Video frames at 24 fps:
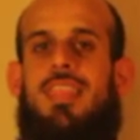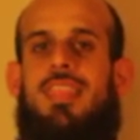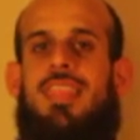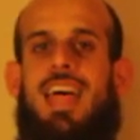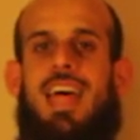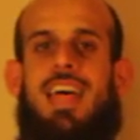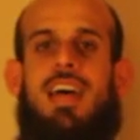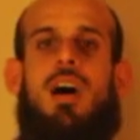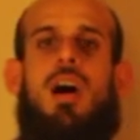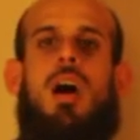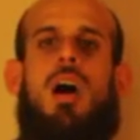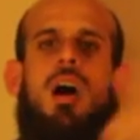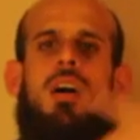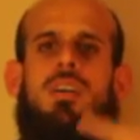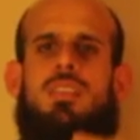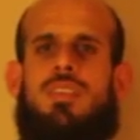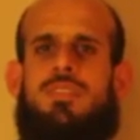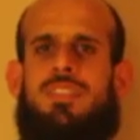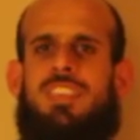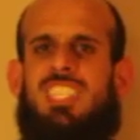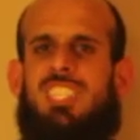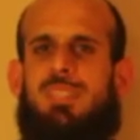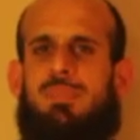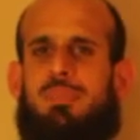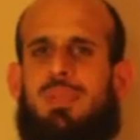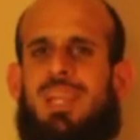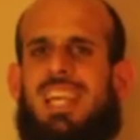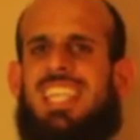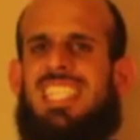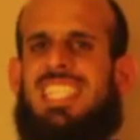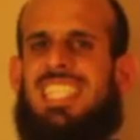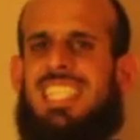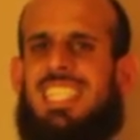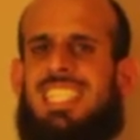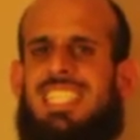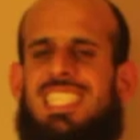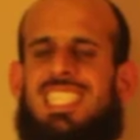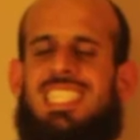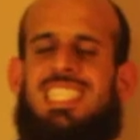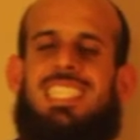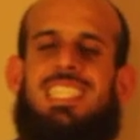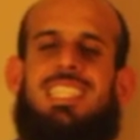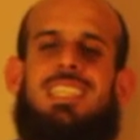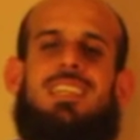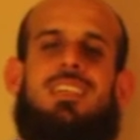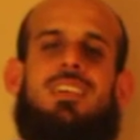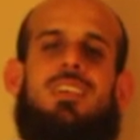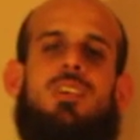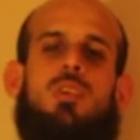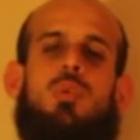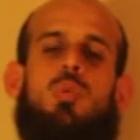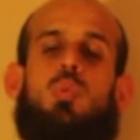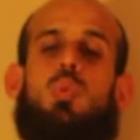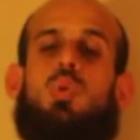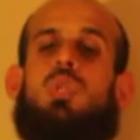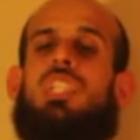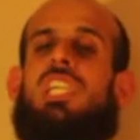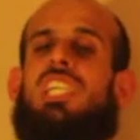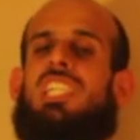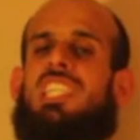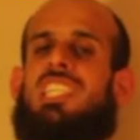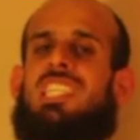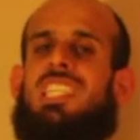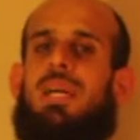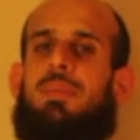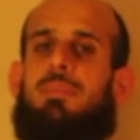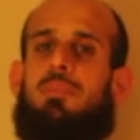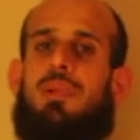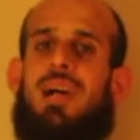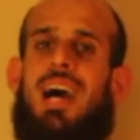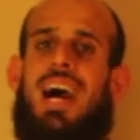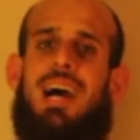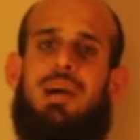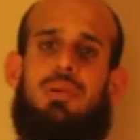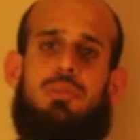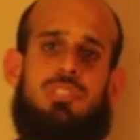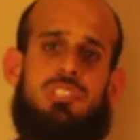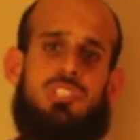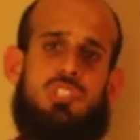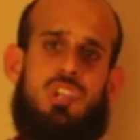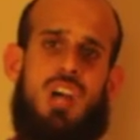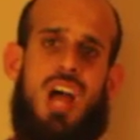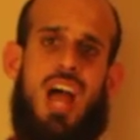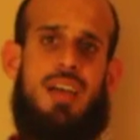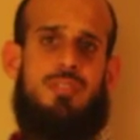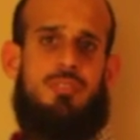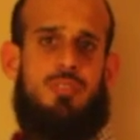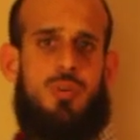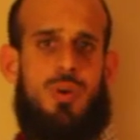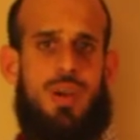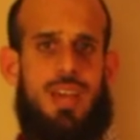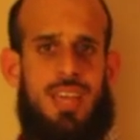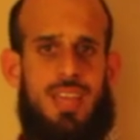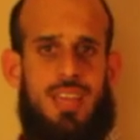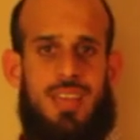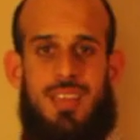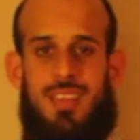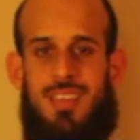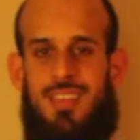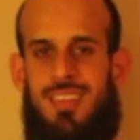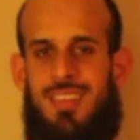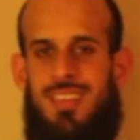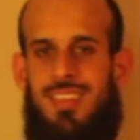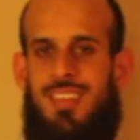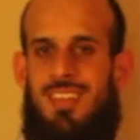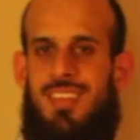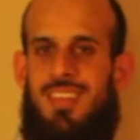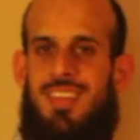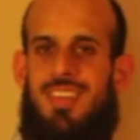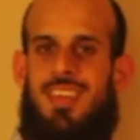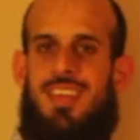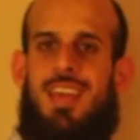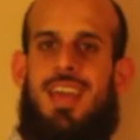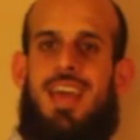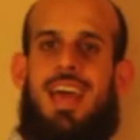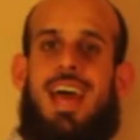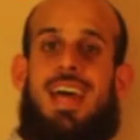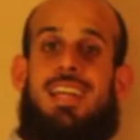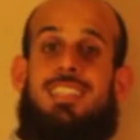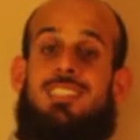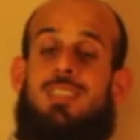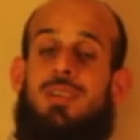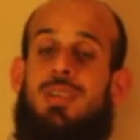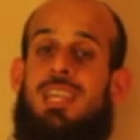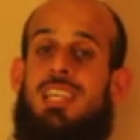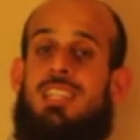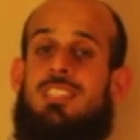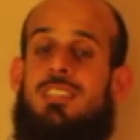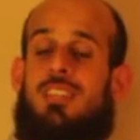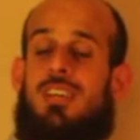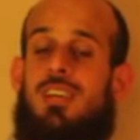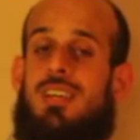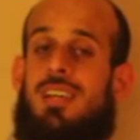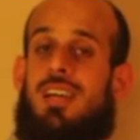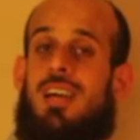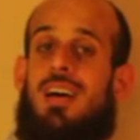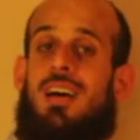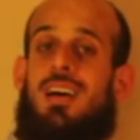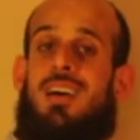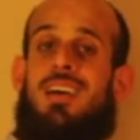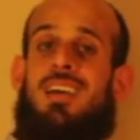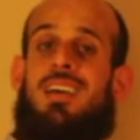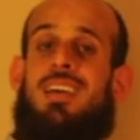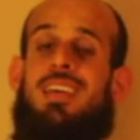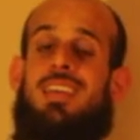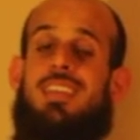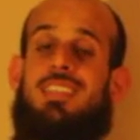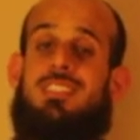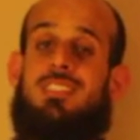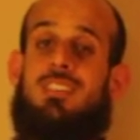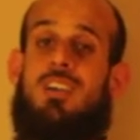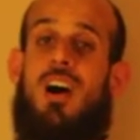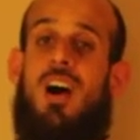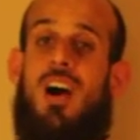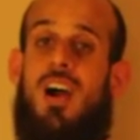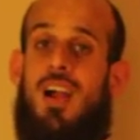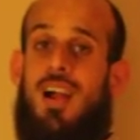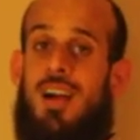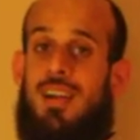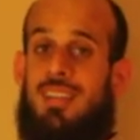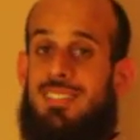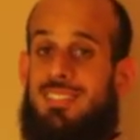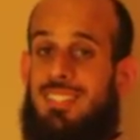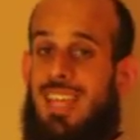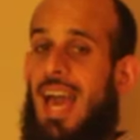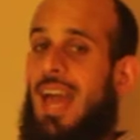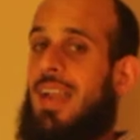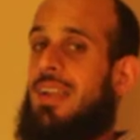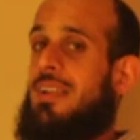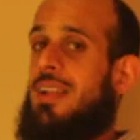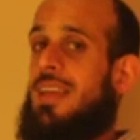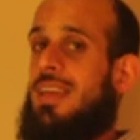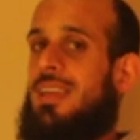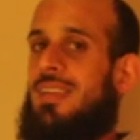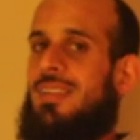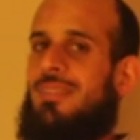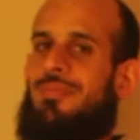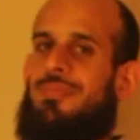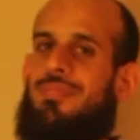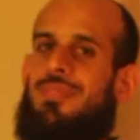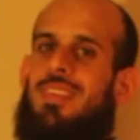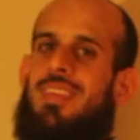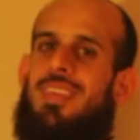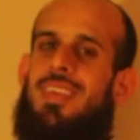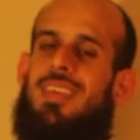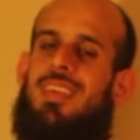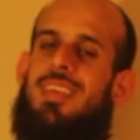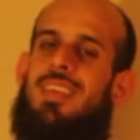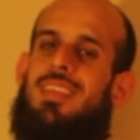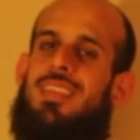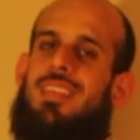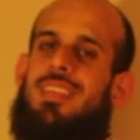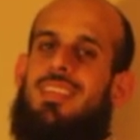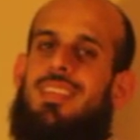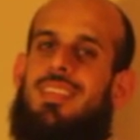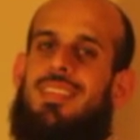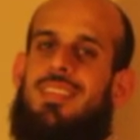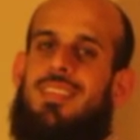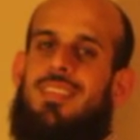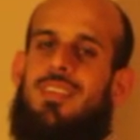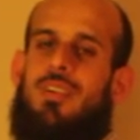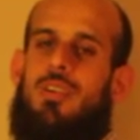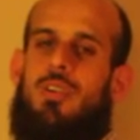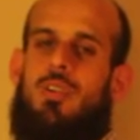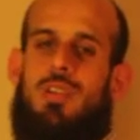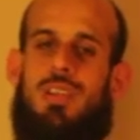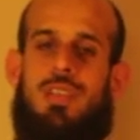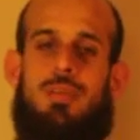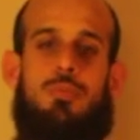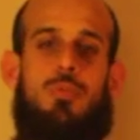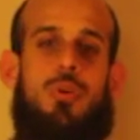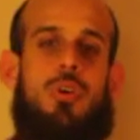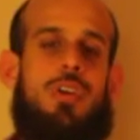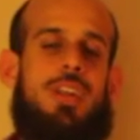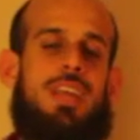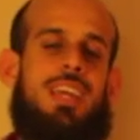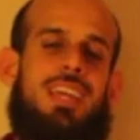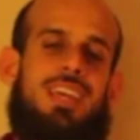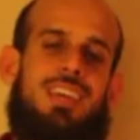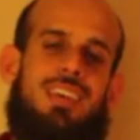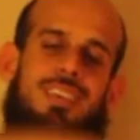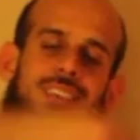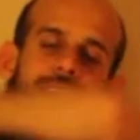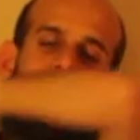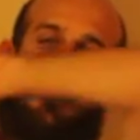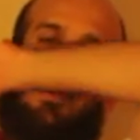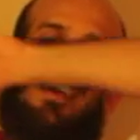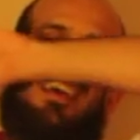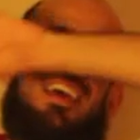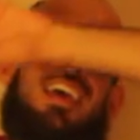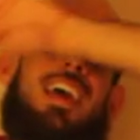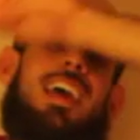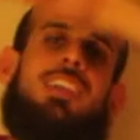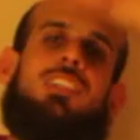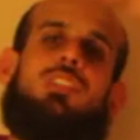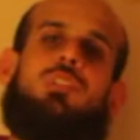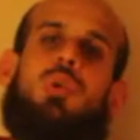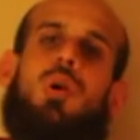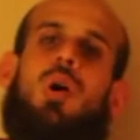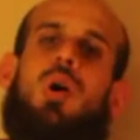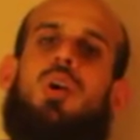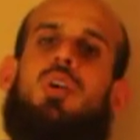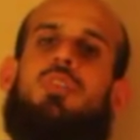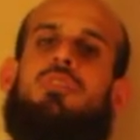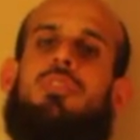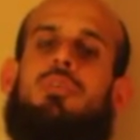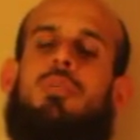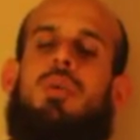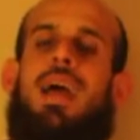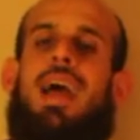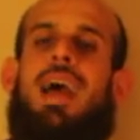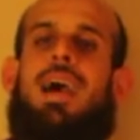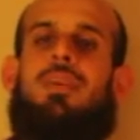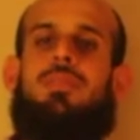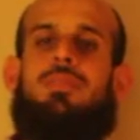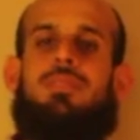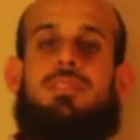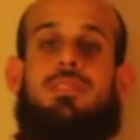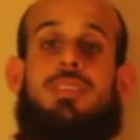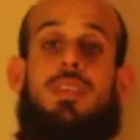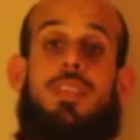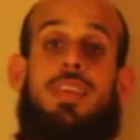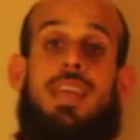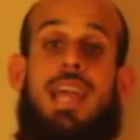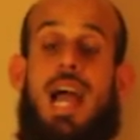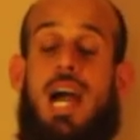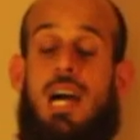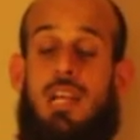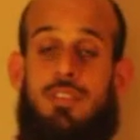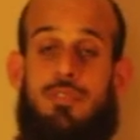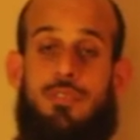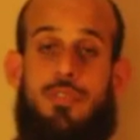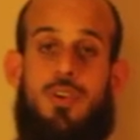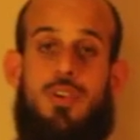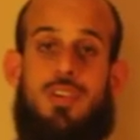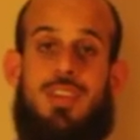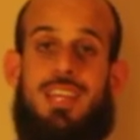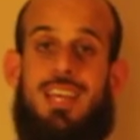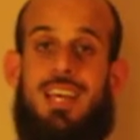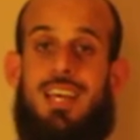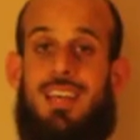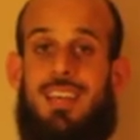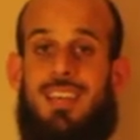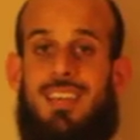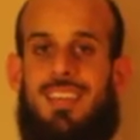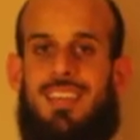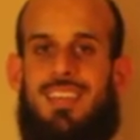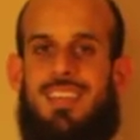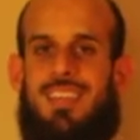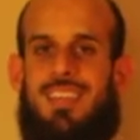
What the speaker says: that all of these places were just a couple hours drive away. And so he took his car on Saturday, early morning, and drove around Southern California.